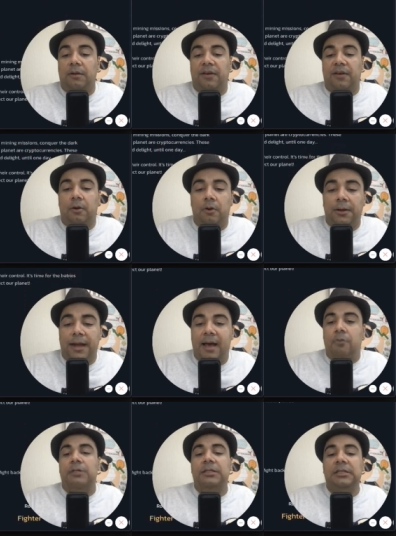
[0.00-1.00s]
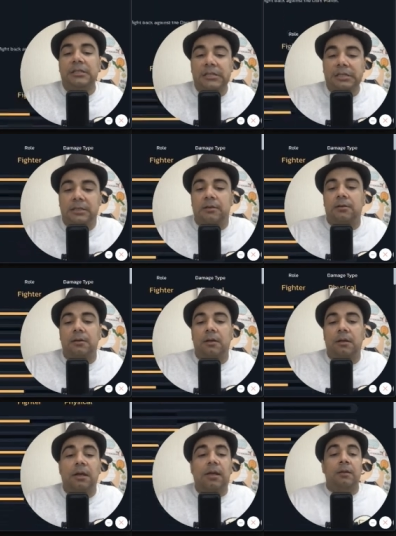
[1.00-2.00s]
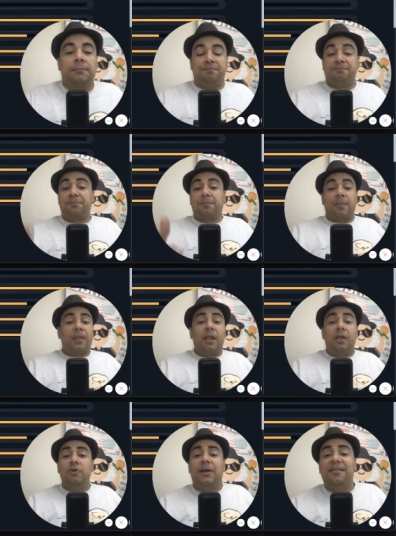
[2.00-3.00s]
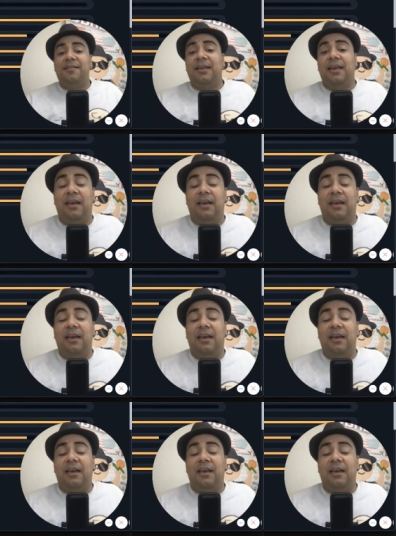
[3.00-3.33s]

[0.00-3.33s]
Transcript: I go down here, you can see